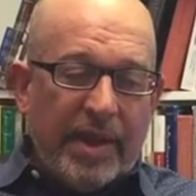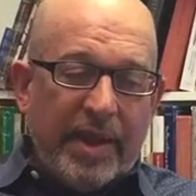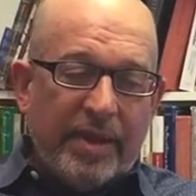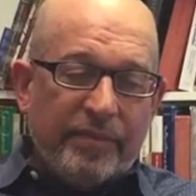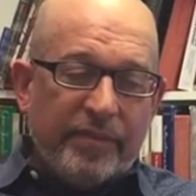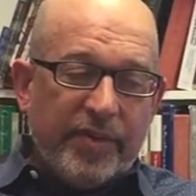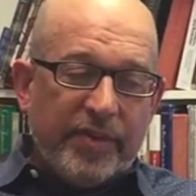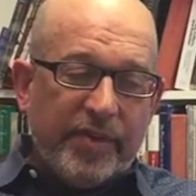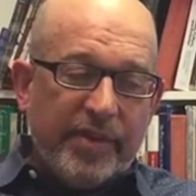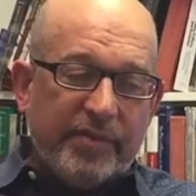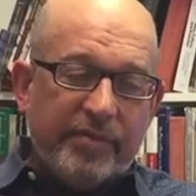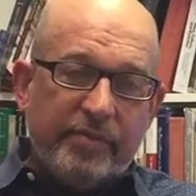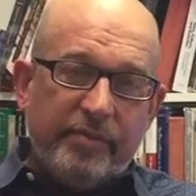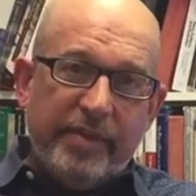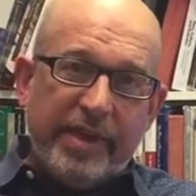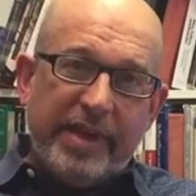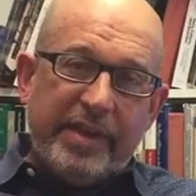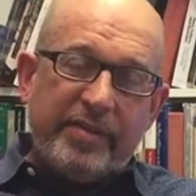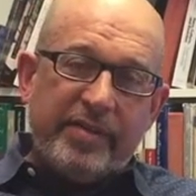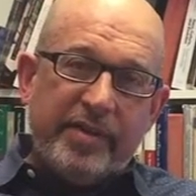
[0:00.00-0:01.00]
And for this
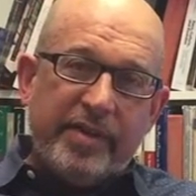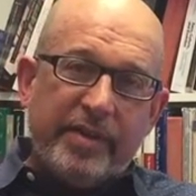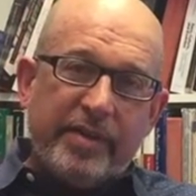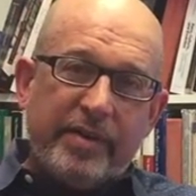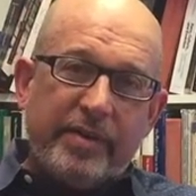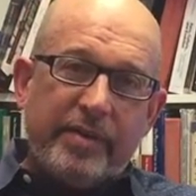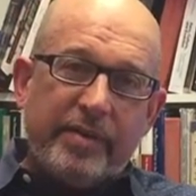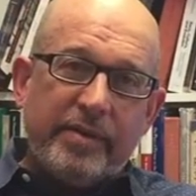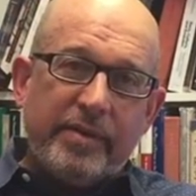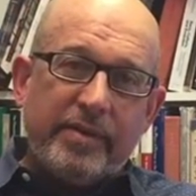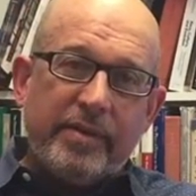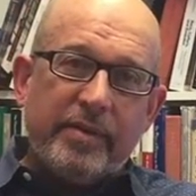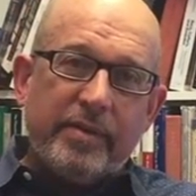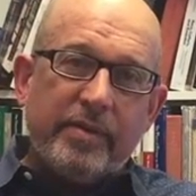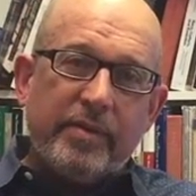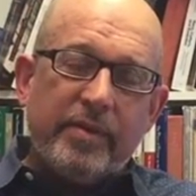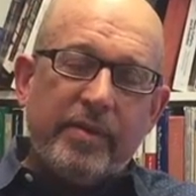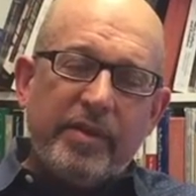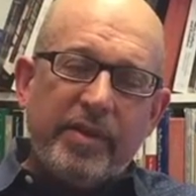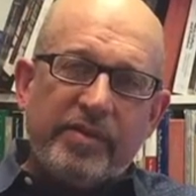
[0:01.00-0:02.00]
reason,
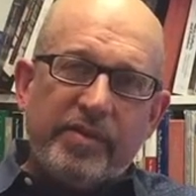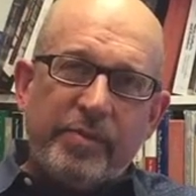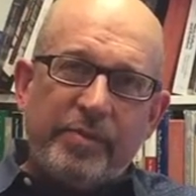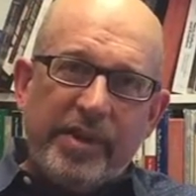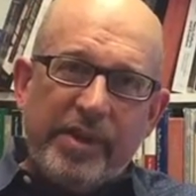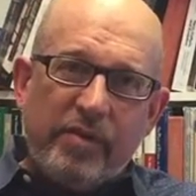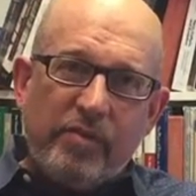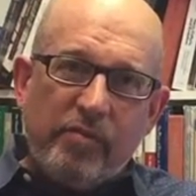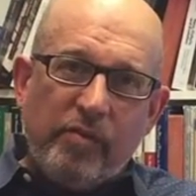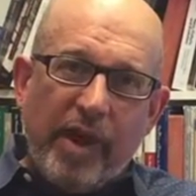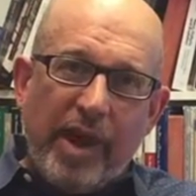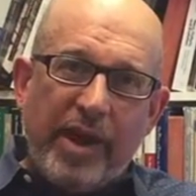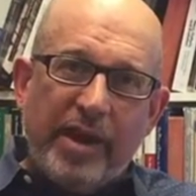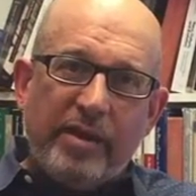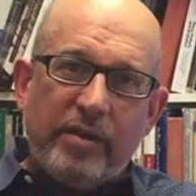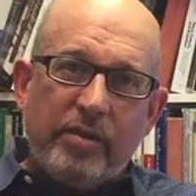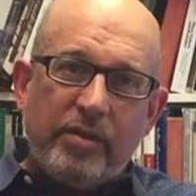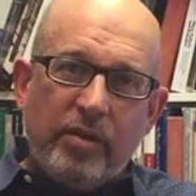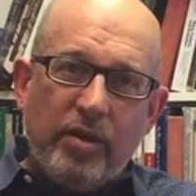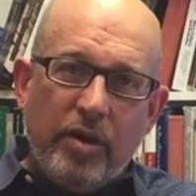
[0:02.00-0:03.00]
there should be
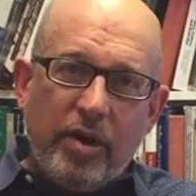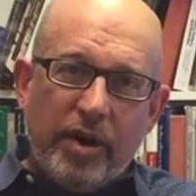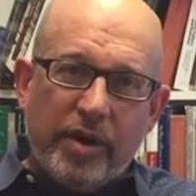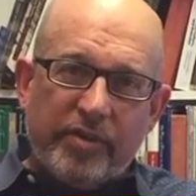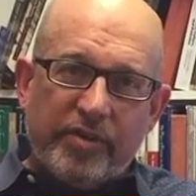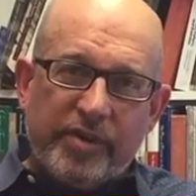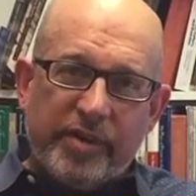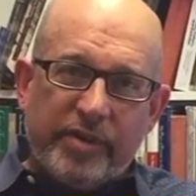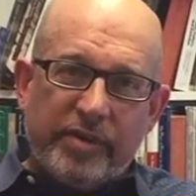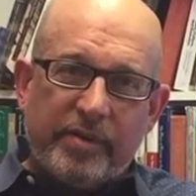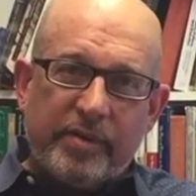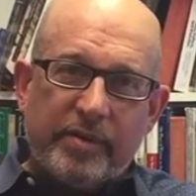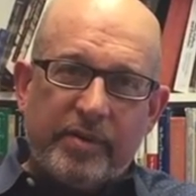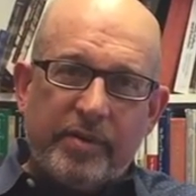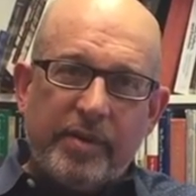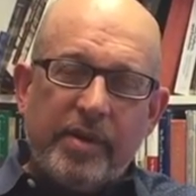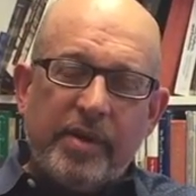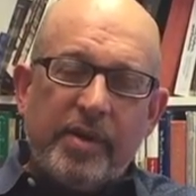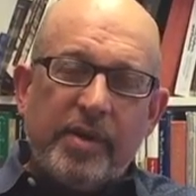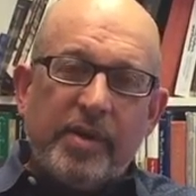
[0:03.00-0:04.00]
great caution
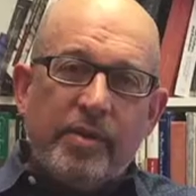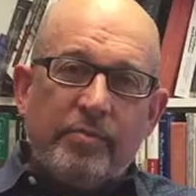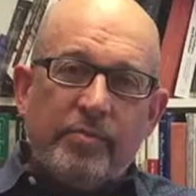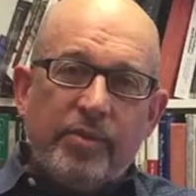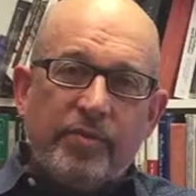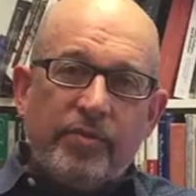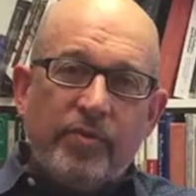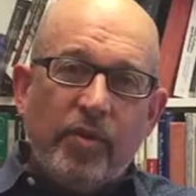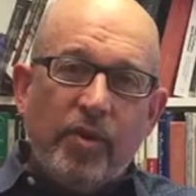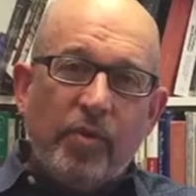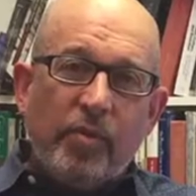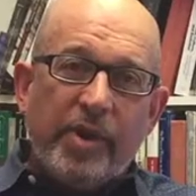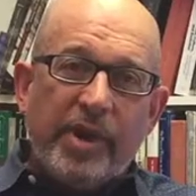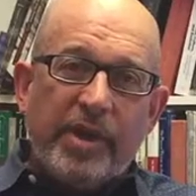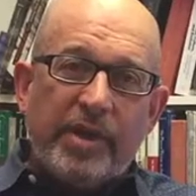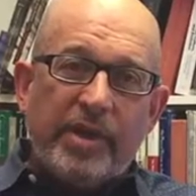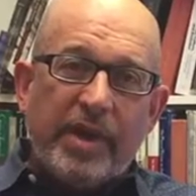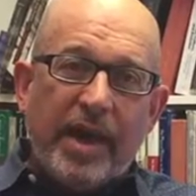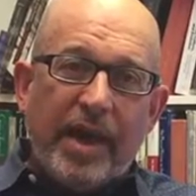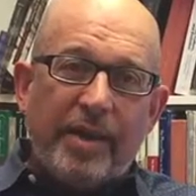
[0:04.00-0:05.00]
before we
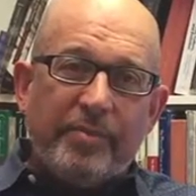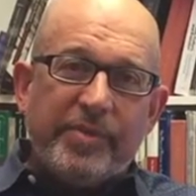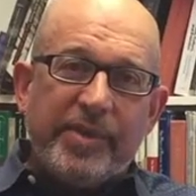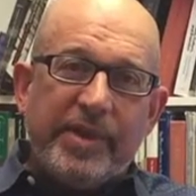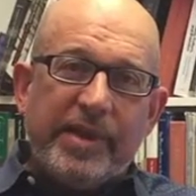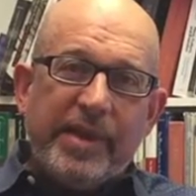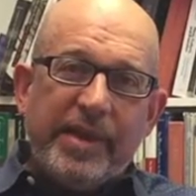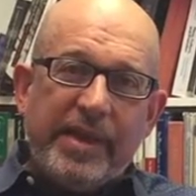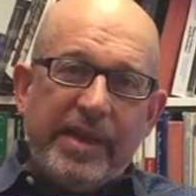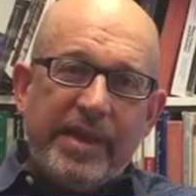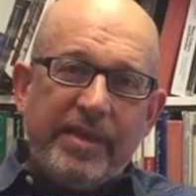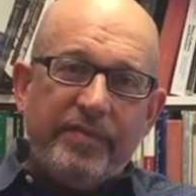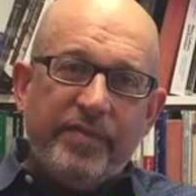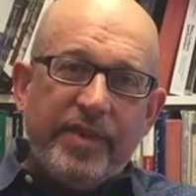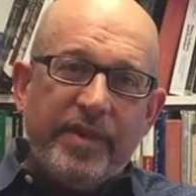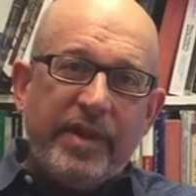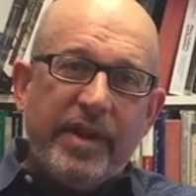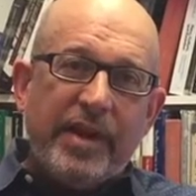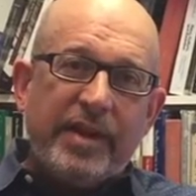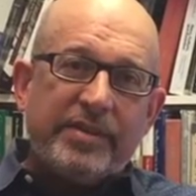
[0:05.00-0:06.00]
adopt
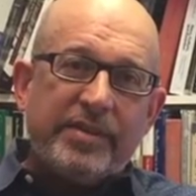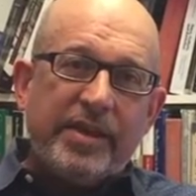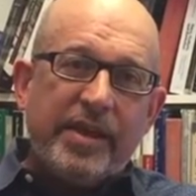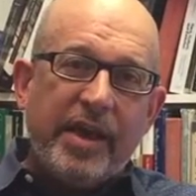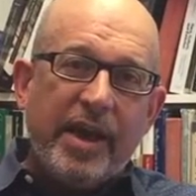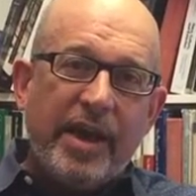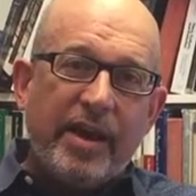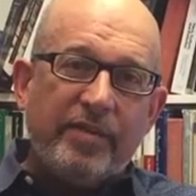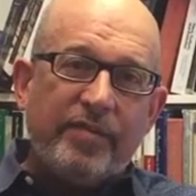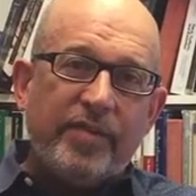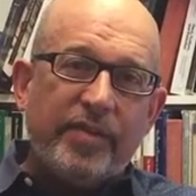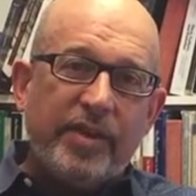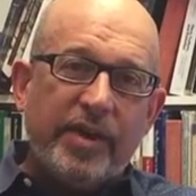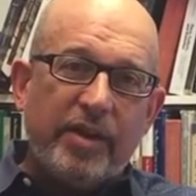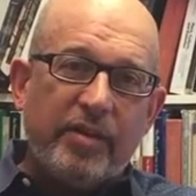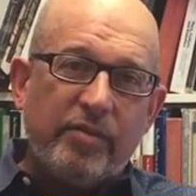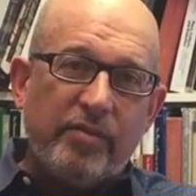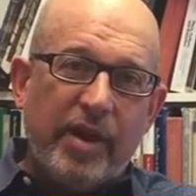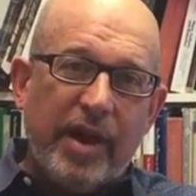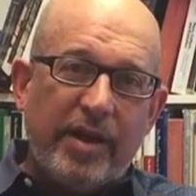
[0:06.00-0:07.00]
even as carefully
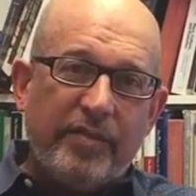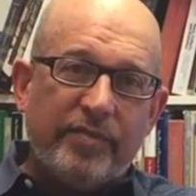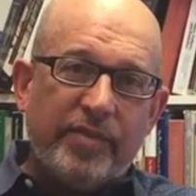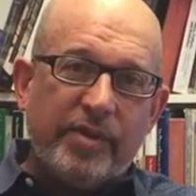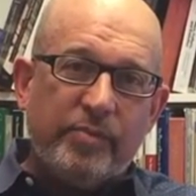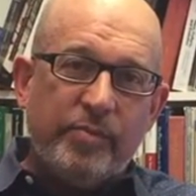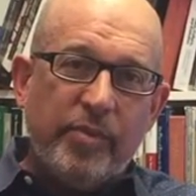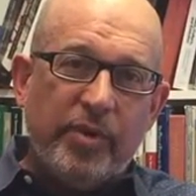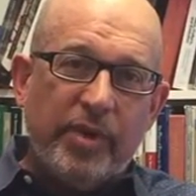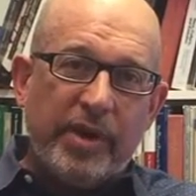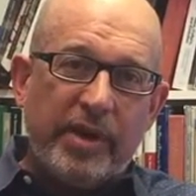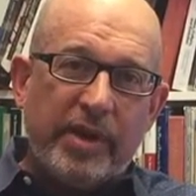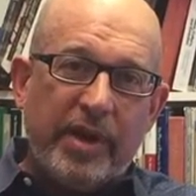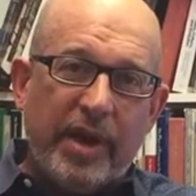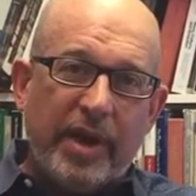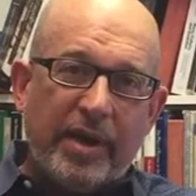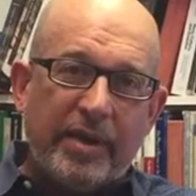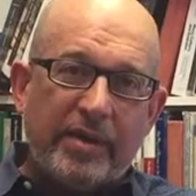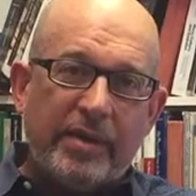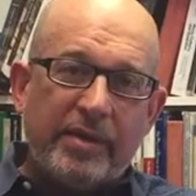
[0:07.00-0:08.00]
a crafted
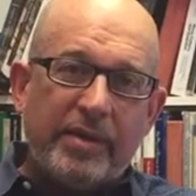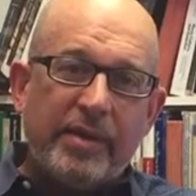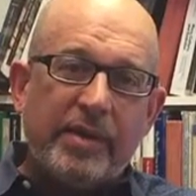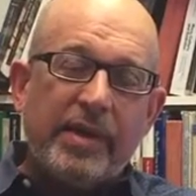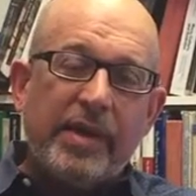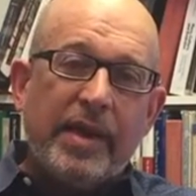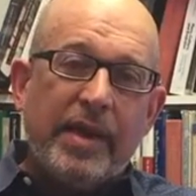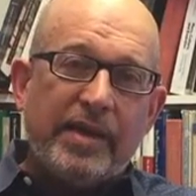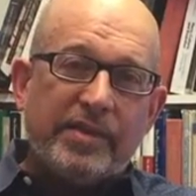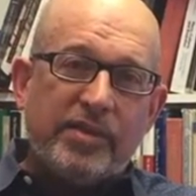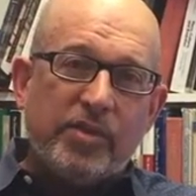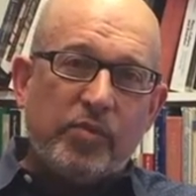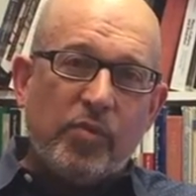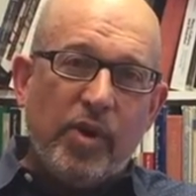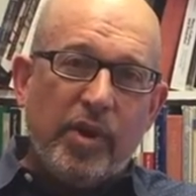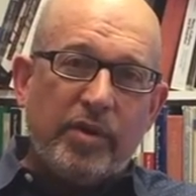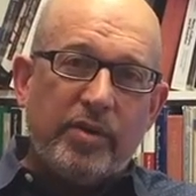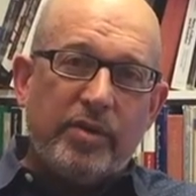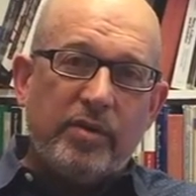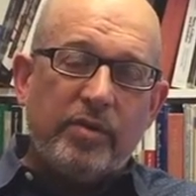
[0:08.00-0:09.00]
boycott as the
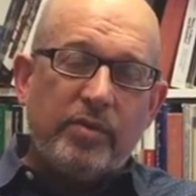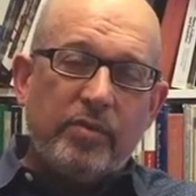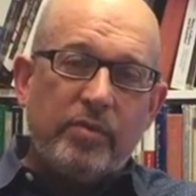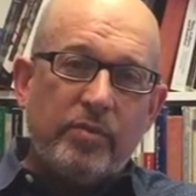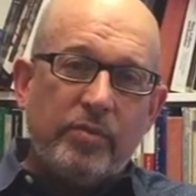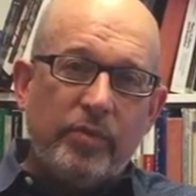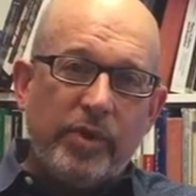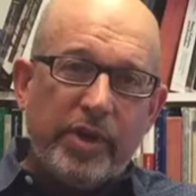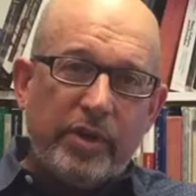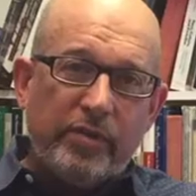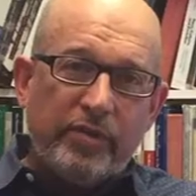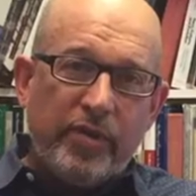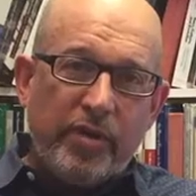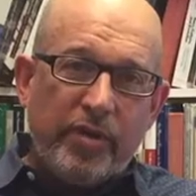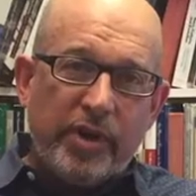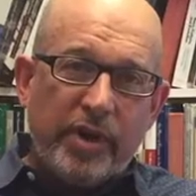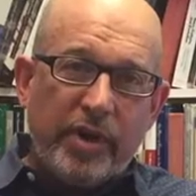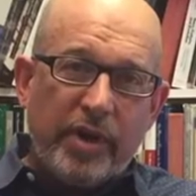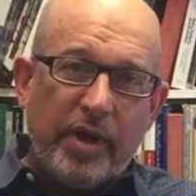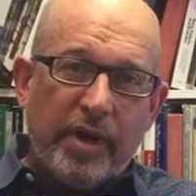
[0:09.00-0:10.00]
one we are
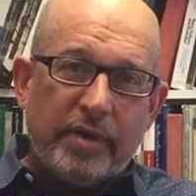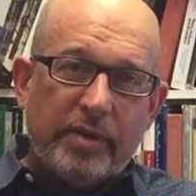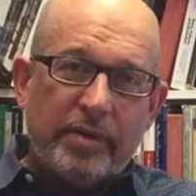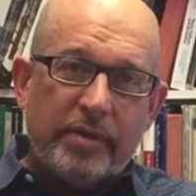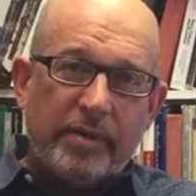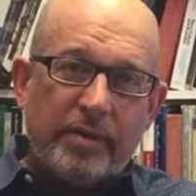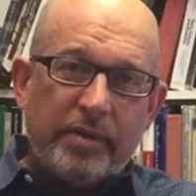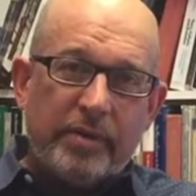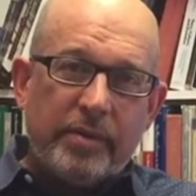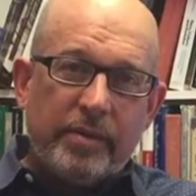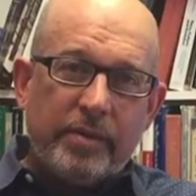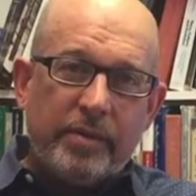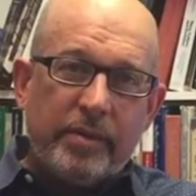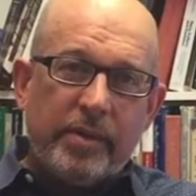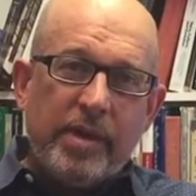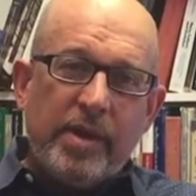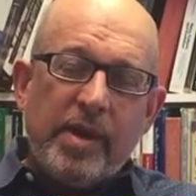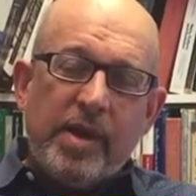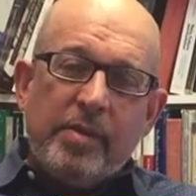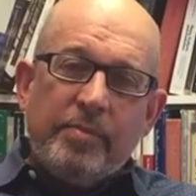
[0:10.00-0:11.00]
voting on.
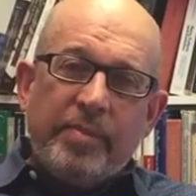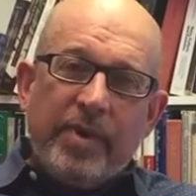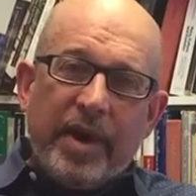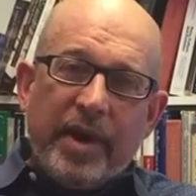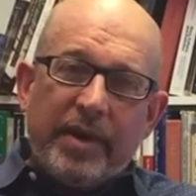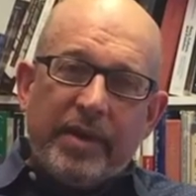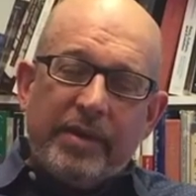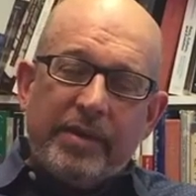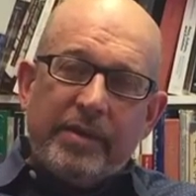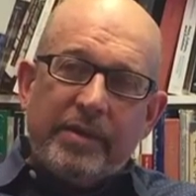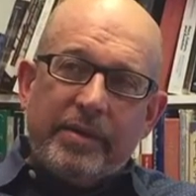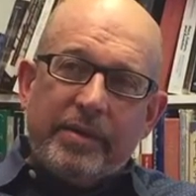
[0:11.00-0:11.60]
But